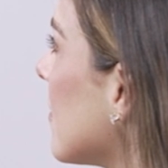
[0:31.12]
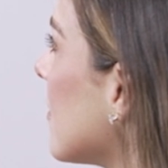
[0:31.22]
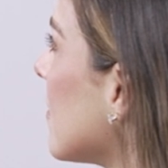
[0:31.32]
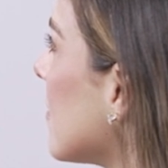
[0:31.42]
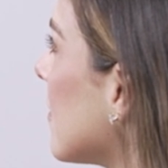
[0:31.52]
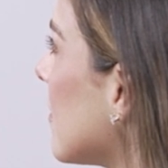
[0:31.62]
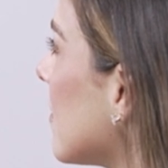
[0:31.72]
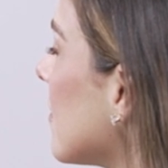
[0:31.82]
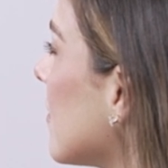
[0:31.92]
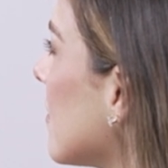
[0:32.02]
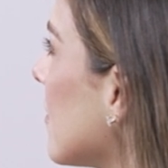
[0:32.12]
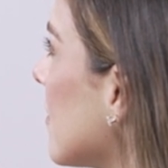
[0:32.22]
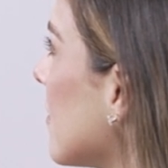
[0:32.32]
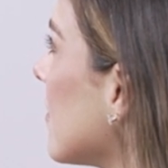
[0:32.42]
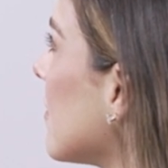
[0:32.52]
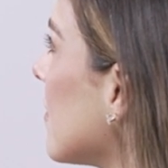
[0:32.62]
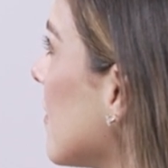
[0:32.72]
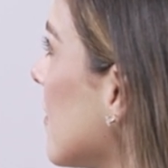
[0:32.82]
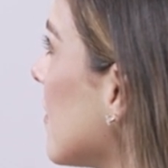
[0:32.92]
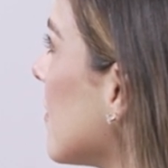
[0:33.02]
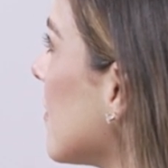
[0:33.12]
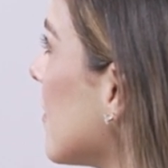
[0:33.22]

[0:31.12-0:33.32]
[no speech]